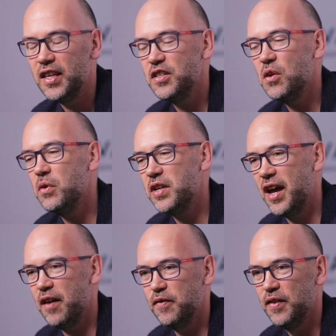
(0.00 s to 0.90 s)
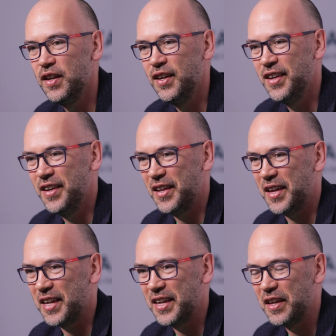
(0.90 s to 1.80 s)
They don't want to have,
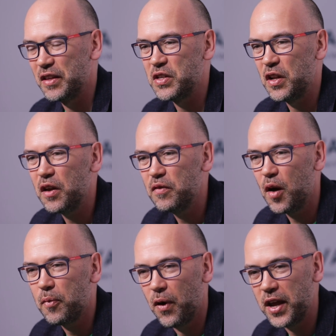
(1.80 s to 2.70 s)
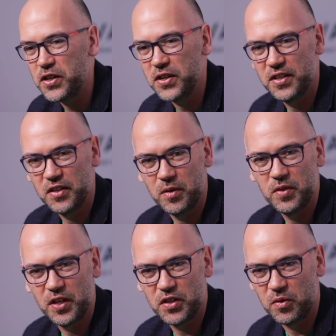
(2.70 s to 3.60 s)
like, there's a lot of operations in
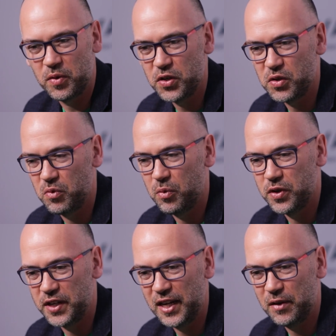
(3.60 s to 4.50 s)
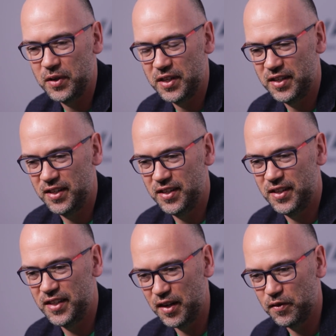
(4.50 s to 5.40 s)
terms of distribution when we're dealing with
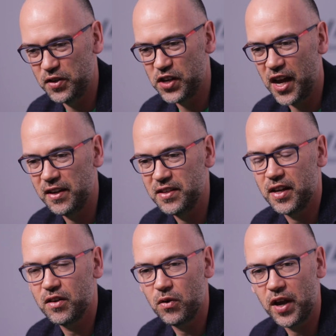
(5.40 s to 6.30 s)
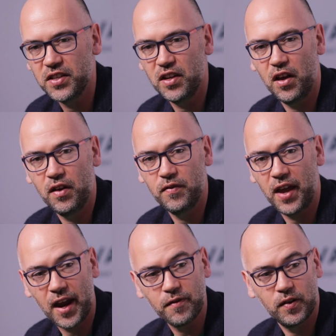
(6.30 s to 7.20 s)
different channels that creates a lot of
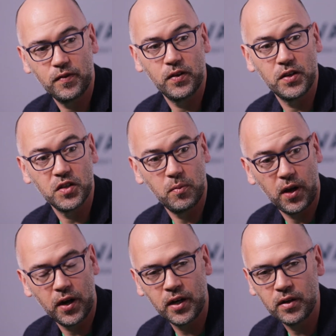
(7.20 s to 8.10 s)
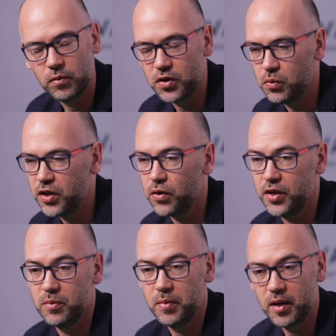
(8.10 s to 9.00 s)
effort for the supplier, which we
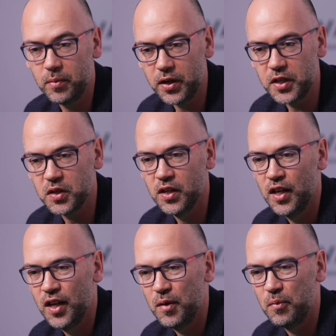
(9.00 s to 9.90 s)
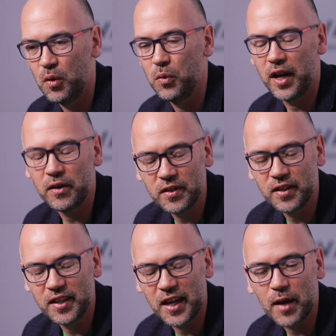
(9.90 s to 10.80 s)
try to minimize, but
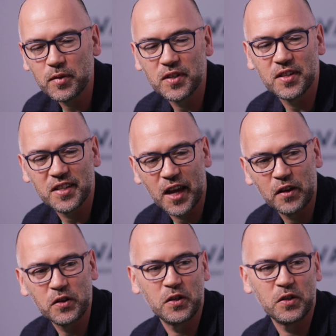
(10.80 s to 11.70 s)
in the absence of standards,